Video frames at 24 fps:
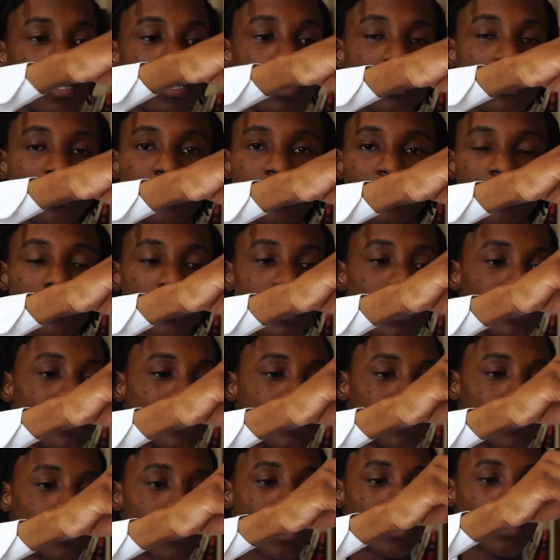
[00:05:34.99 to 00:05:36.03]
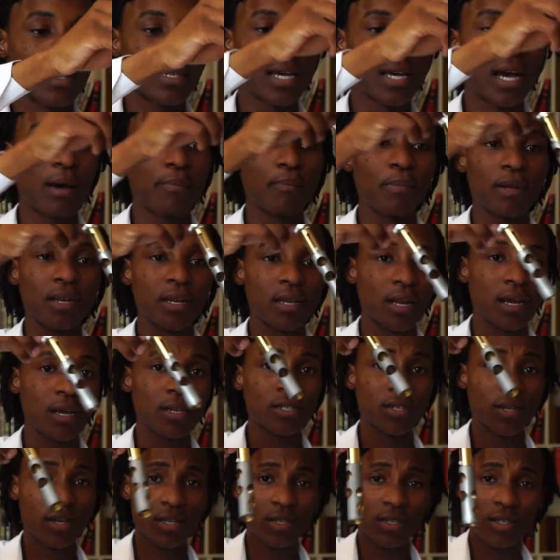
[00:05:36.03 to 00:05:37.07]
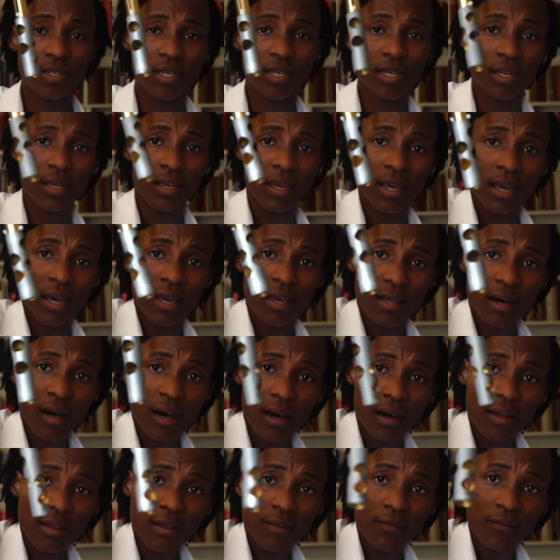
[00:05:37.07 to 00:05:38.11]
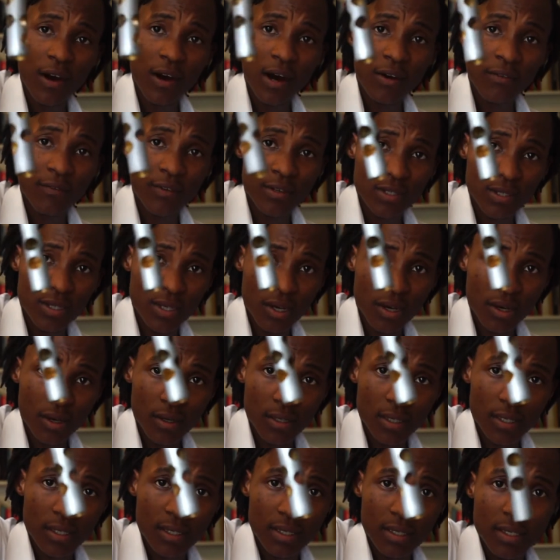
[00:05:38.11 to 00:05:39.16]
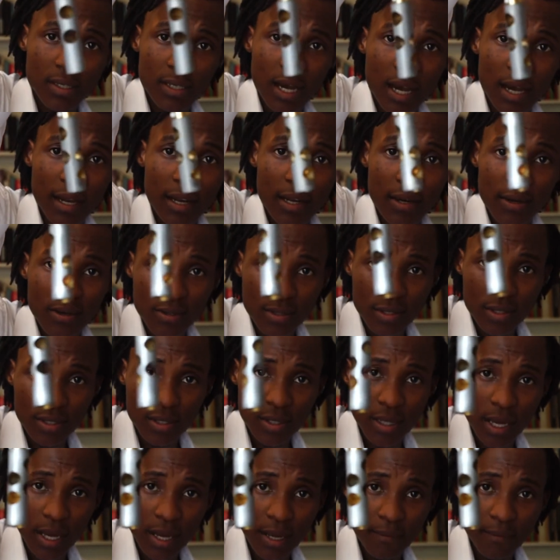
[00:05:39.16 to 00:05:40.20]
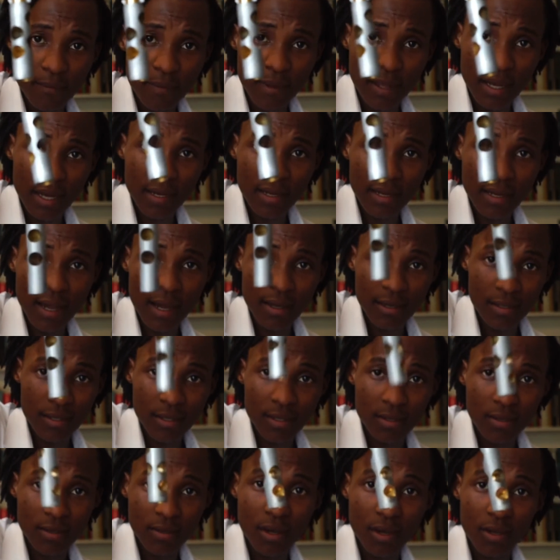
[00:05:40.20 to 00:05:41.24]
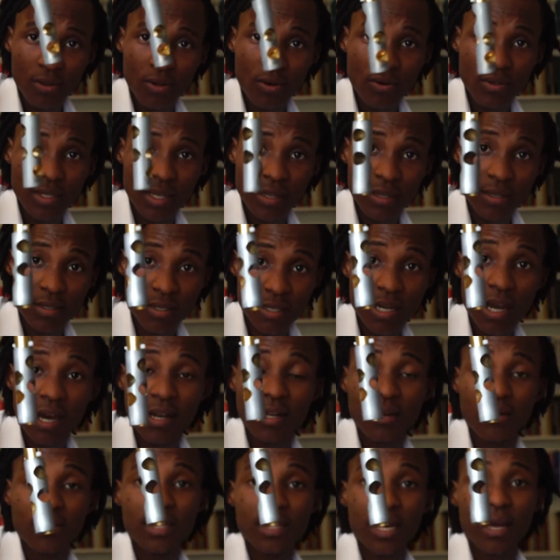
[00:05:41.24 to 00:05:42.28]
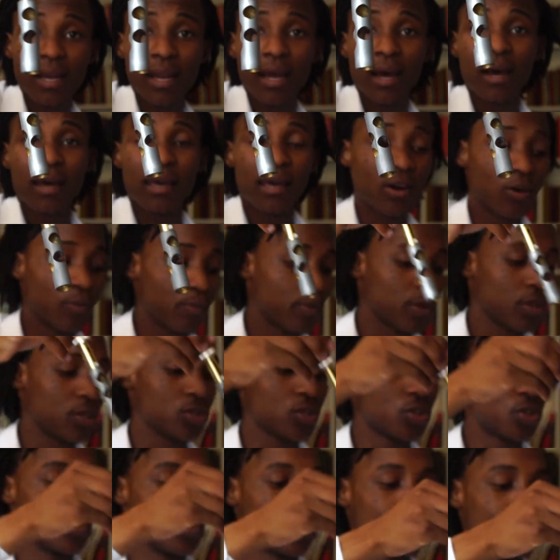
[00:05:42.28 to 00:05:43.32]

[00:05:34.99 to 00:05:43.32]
So that is what is happening. As you can see, the valve has got tunnels there, and that those are the tunnels that are helping to